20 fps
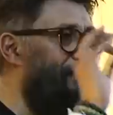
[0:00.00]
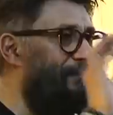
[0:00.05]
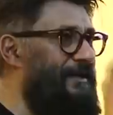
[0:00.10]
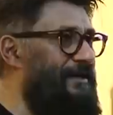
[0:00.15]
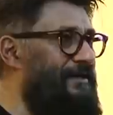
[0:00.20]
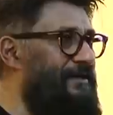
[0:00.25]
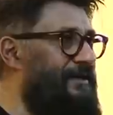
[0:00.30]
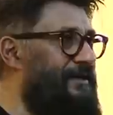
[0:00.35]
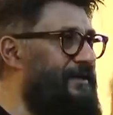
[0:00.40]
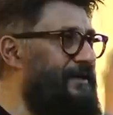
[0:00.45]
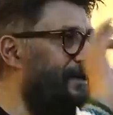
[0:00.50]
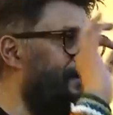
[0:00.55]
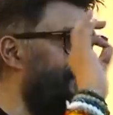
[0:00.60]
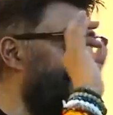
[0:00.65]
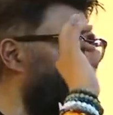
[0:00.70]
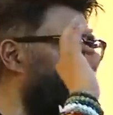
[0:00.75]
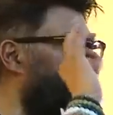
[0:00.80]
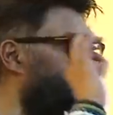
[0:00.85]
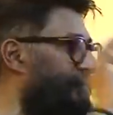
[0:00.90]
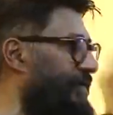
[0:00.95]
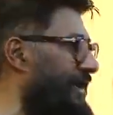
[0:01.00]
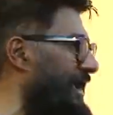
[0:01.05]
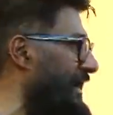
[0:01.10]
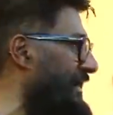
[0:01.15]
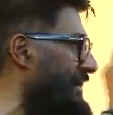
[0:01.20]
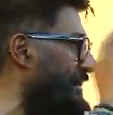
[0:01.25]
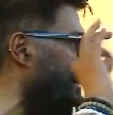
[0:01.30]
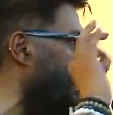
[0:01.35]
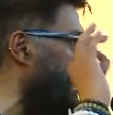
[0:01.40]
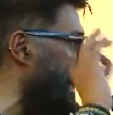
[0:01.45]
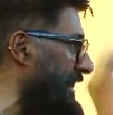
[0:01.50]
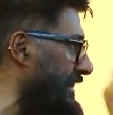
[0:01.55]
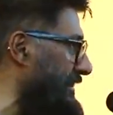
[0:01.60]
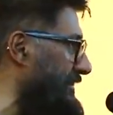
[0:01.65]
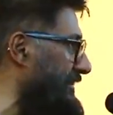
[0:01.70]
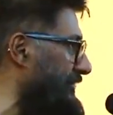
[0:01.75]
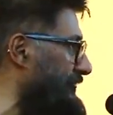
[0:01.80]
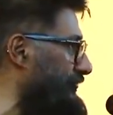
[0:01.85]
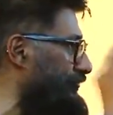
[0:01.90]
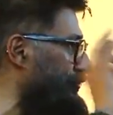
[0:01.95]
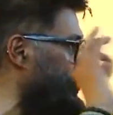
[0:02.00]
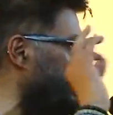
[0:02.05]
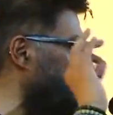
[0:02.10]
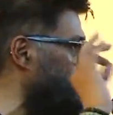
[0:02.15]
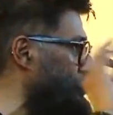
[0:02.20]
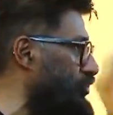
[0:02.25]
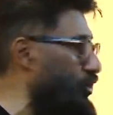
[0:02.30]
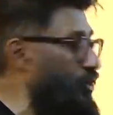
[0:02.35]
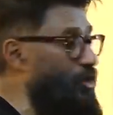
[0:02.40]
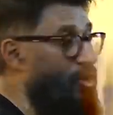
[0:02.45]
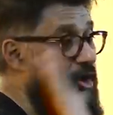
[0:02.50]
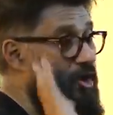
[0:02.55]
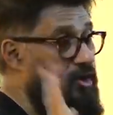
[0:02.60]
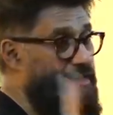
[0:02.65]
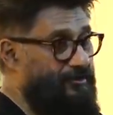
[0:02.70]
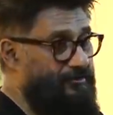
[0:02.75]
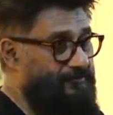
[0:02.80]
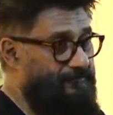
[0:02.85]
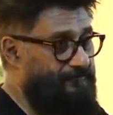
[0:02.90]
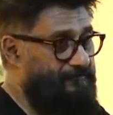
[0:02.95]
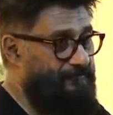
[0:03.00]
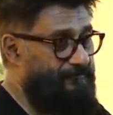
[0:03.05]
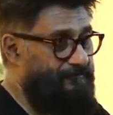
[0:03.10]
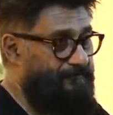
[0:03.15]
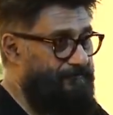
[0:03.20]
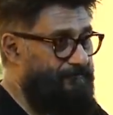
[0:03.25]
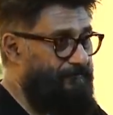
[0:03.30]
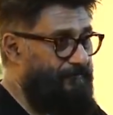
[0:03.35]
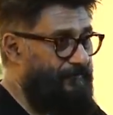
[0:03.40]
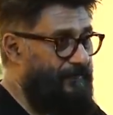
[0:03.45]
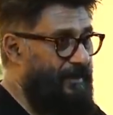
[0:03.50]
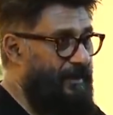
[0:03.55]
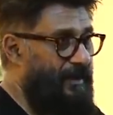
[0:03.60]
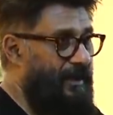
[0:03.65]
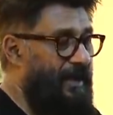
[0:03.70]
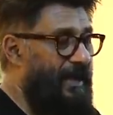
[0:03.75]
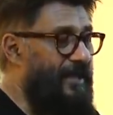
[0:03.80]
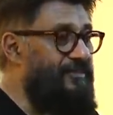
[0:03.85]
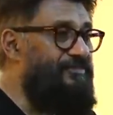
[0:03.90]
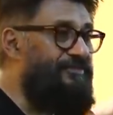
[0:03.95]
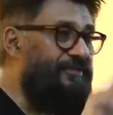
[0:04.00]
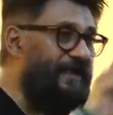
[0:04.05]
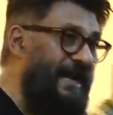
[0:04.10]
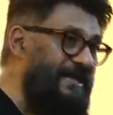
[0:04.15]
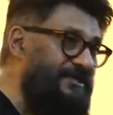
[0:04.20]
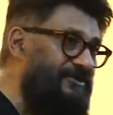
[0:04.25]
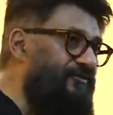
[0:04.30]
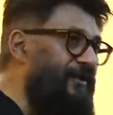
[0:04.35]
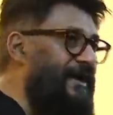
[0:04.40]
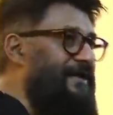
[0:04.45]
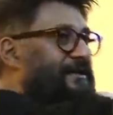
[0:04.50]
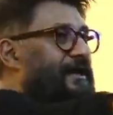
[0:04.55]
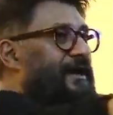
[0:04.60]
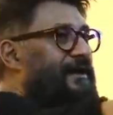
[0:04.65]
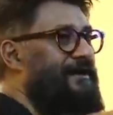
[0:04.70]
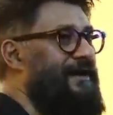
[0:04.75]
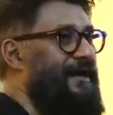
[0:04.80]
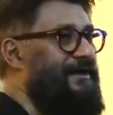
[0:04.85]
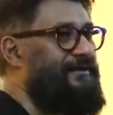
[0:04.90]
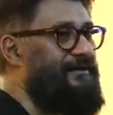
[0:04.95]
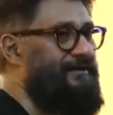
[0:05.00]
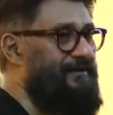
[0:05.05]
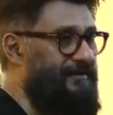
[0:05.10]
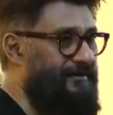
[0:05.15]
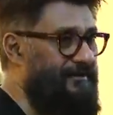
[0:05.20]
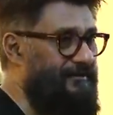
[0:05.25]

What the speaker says: been creating fake narratives for so long. And that's why they are rattled.